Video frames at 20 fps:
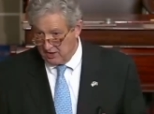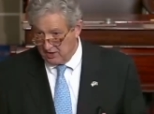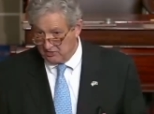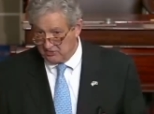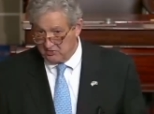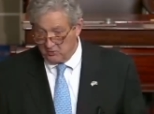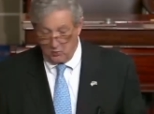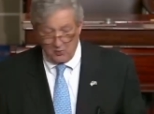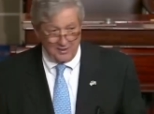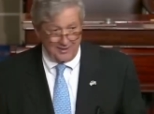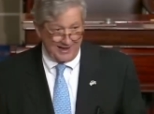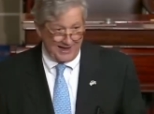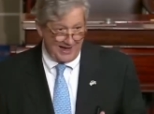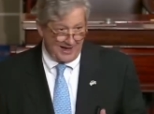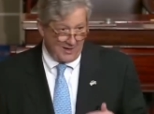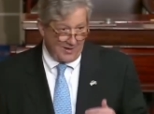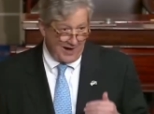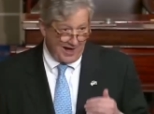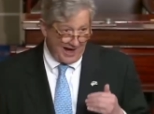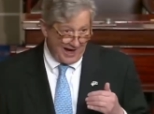to
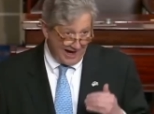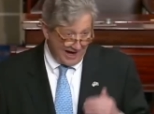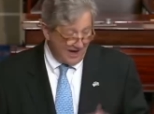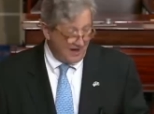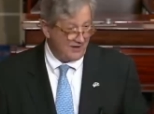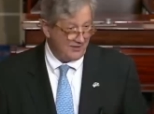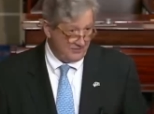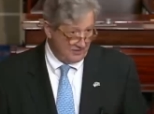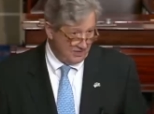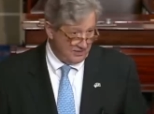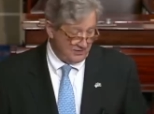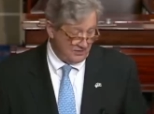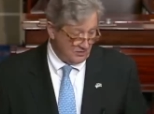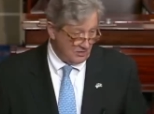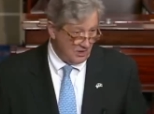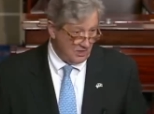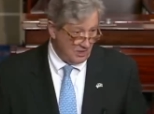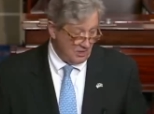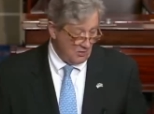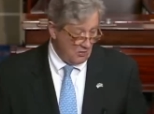allow our
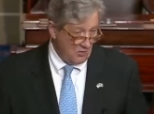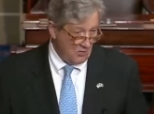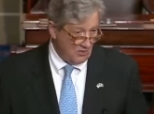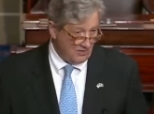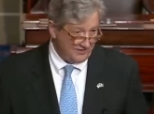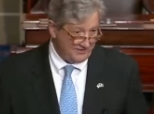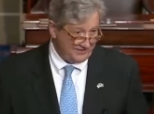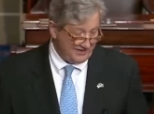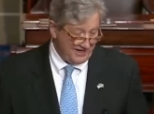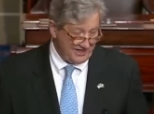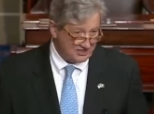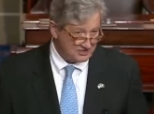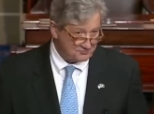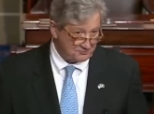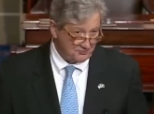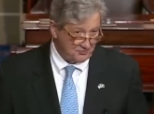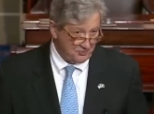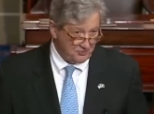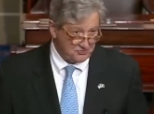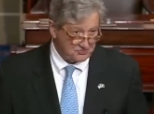uh, oil and gas
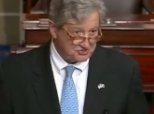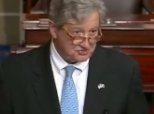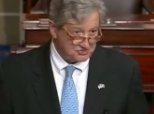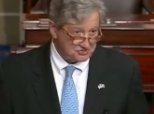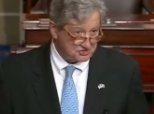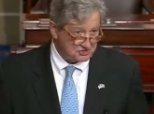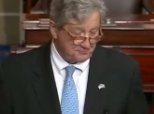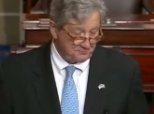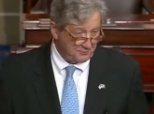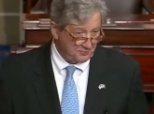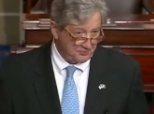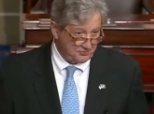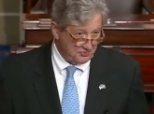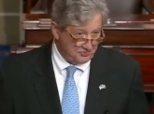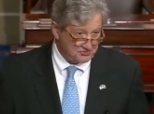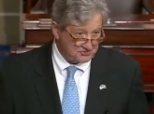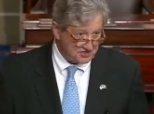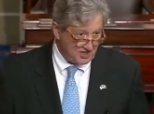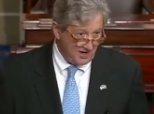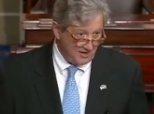producers to
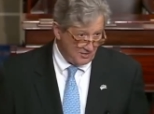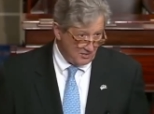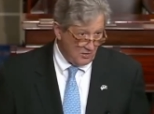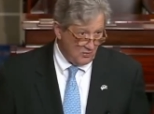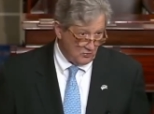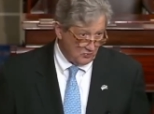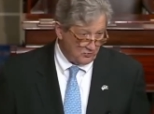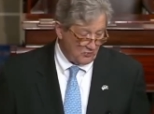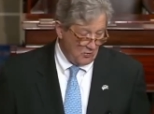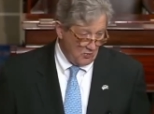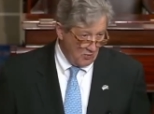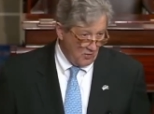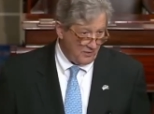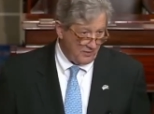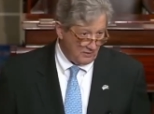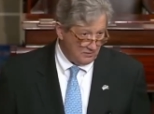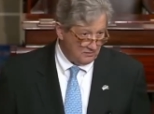produce our own oil.